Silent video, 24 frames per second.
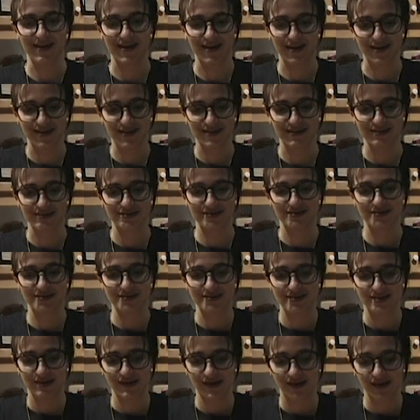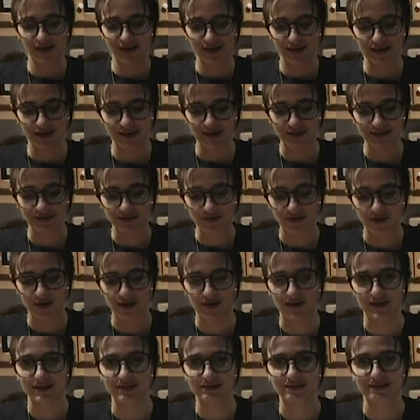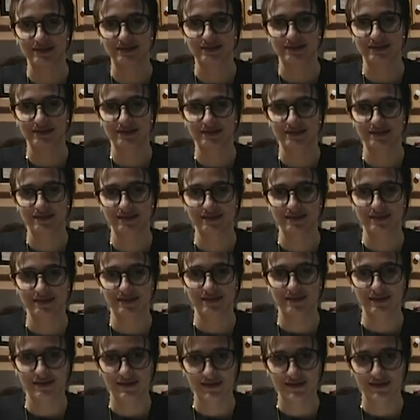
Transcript: and it's quite nice because it's